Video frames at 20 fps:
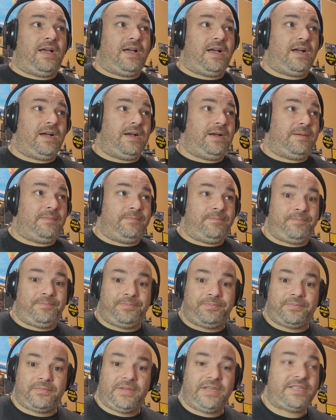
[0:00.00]

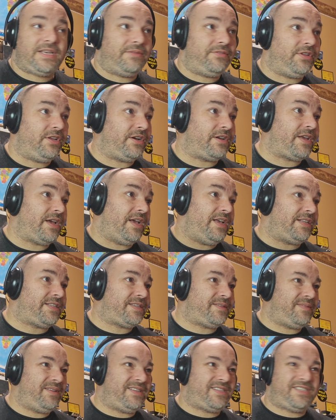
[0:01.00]
Let's have a look.
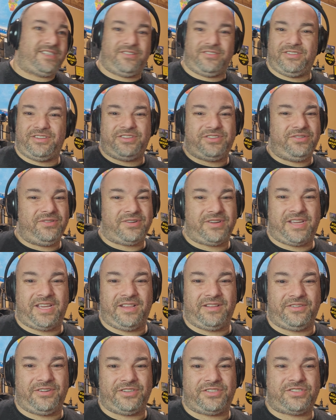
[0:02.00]
It's 0 to 200
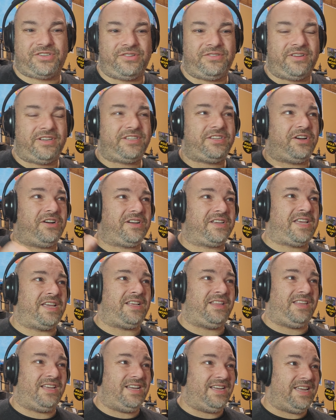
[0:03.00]
kilohertz. So you're not
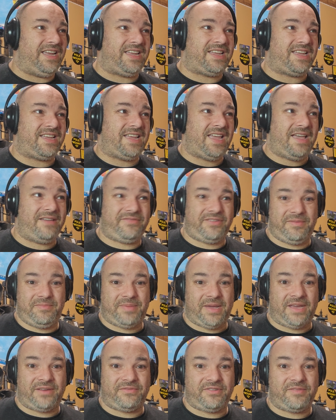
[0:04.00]
talking like heavy
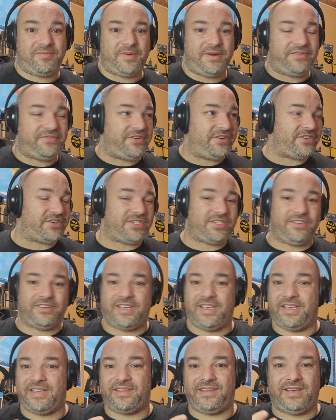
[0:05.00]
bandwidth, but if you're just
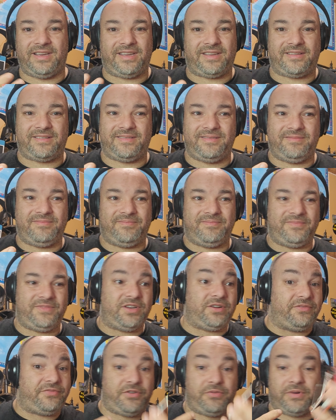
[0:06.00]
looking at if you
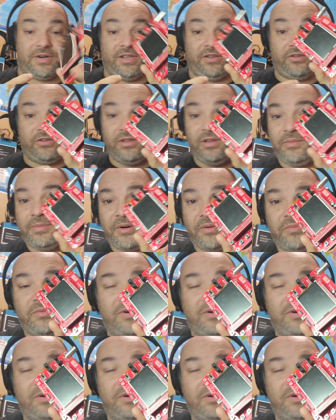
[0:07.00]
want to learn a little bit of